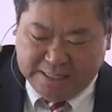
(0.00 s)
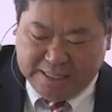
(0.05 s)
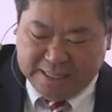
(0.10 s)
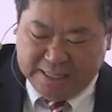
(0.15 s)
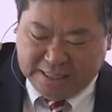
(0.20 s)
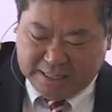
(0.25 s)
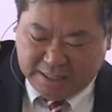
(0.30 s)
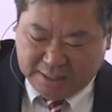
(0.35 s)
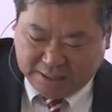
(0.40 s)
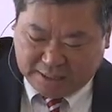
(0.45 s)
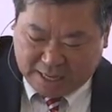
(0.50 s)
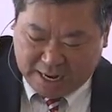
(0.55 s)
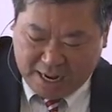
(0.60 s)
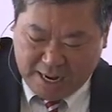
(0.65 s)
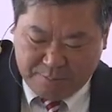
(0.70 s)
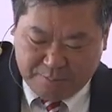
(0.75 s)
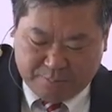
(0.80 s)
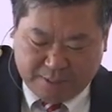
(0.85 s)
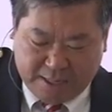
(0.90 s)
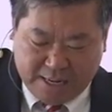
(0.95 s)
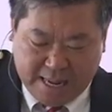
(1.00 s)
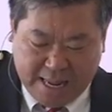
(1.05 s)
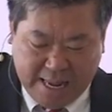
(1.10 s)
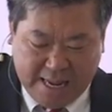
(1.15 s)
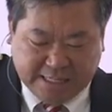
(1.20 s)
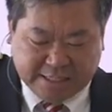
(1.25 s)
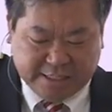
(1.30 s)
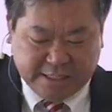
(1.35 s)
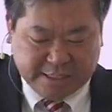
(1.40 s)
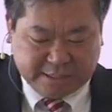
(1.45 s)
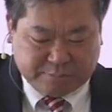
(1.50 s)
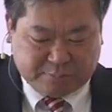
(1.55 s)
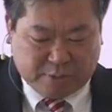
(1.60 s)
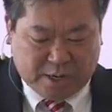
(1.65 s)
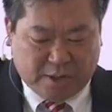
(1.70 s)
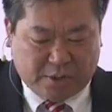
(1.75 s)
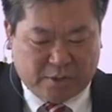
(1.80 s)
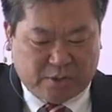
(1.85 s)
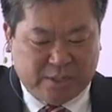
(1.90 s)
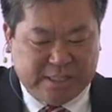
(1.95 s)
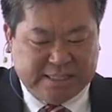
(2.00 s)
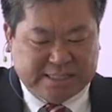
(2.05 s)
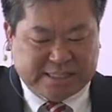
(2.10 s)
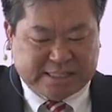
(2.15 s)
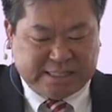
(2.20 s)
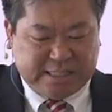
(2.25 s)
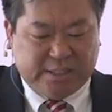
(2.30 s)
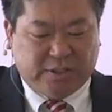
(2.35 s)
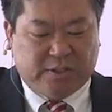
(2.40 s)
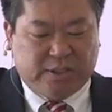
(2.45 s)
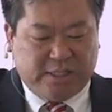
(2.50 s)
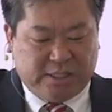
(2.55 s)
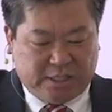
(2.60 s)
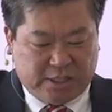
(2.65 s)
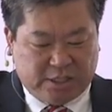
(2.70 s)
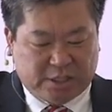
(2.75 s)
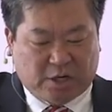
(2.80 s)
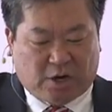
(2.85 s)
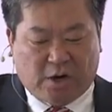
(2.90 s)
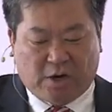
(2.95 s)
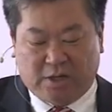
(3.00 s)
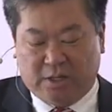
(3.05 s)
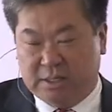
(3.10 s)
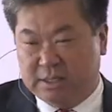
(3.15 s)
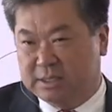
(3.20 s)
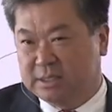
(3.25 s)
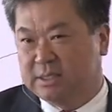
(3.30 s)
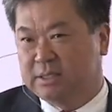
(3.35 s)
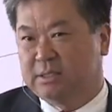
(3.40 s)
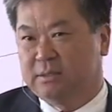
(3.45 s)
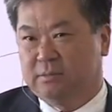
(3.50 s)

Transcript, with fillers: in the light but hates his brother is still in the darkness.